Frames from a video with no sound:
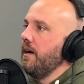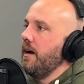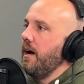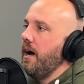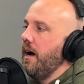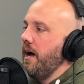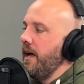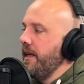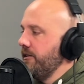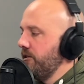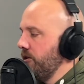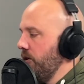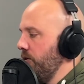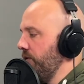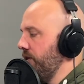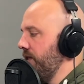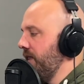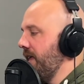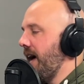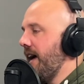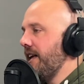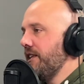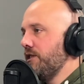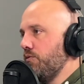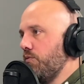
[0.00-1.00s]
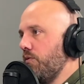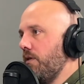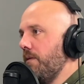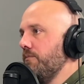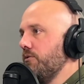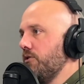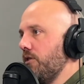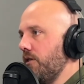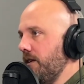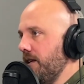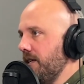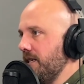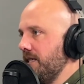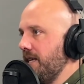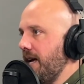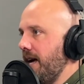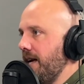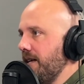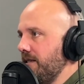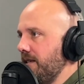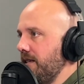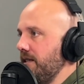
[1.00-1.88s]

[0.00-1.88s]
And so that's where I'm starting to assess.